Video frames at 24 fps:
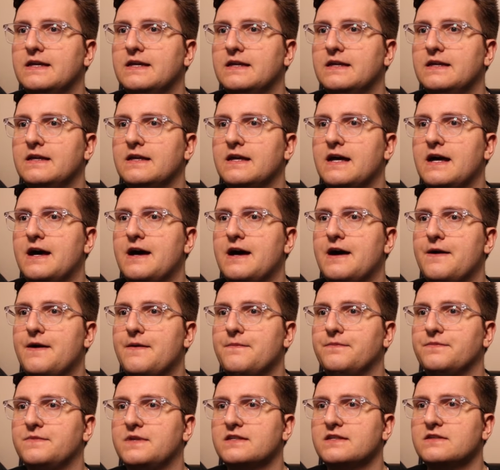
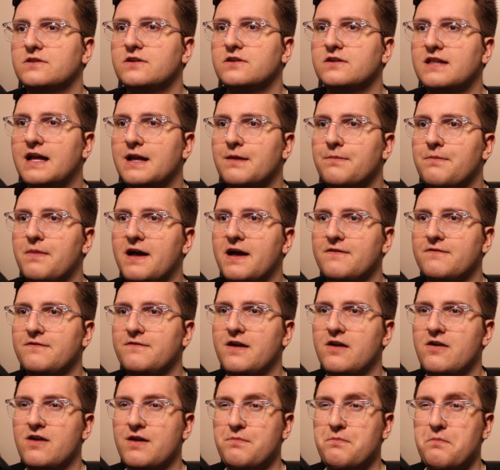Doesn't look like by
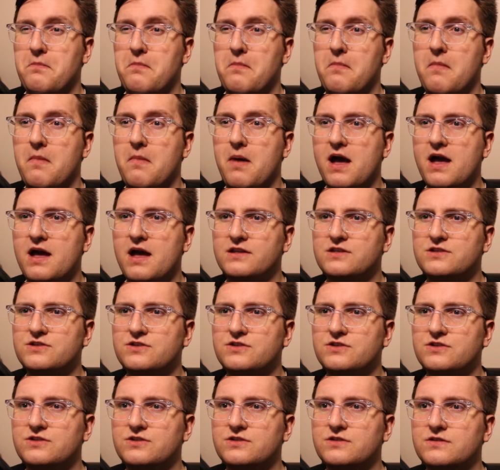very
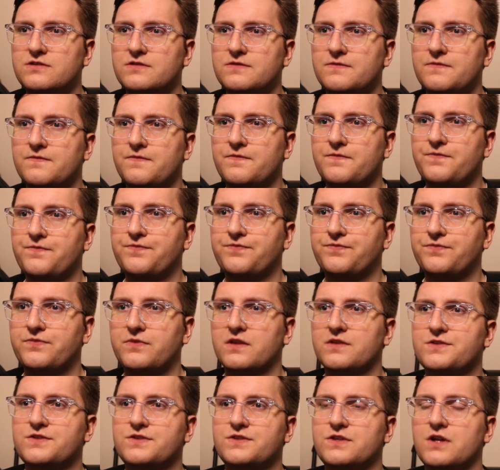much.
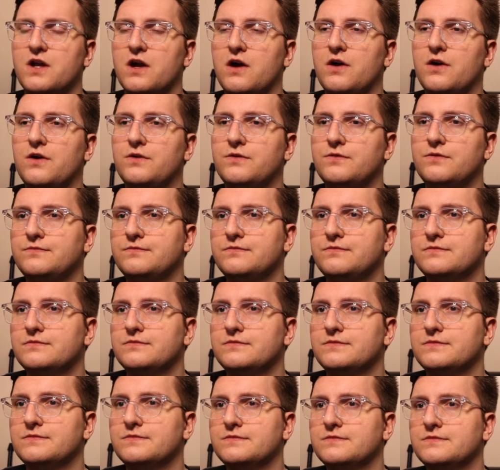So,
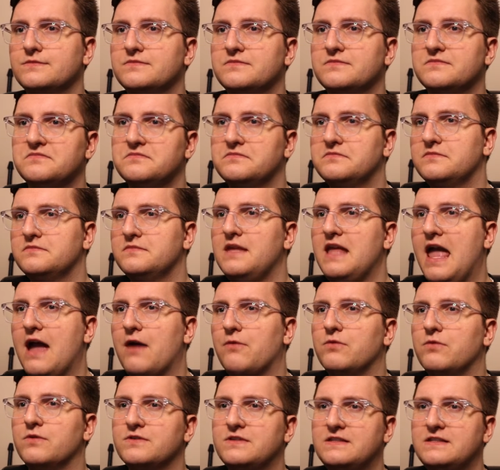yeah,
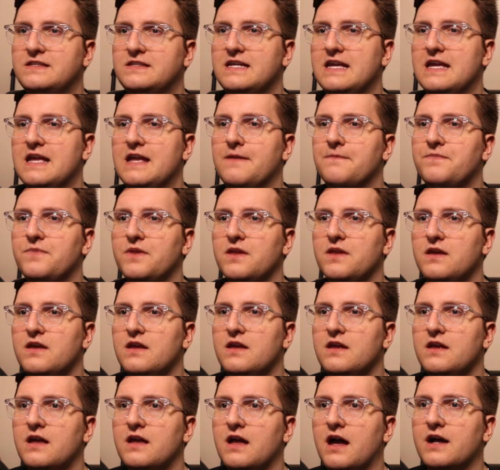we'll see.
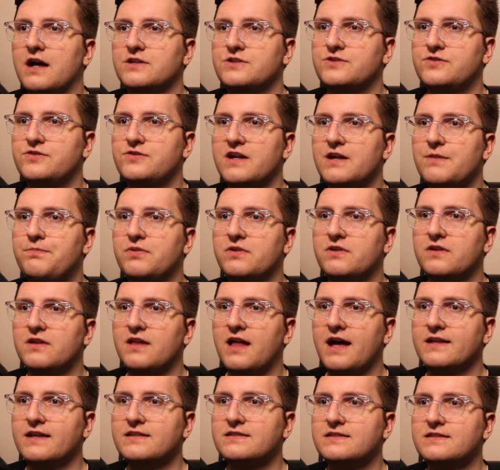Trick
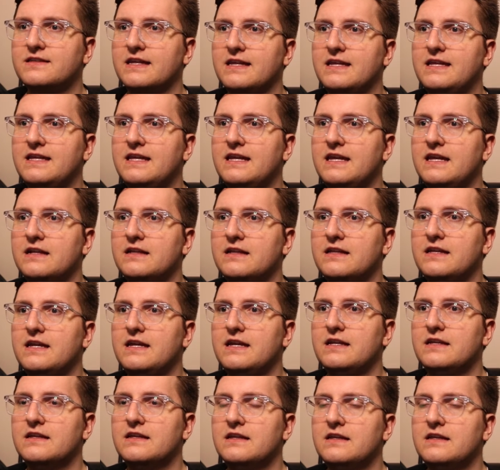Plus, the healing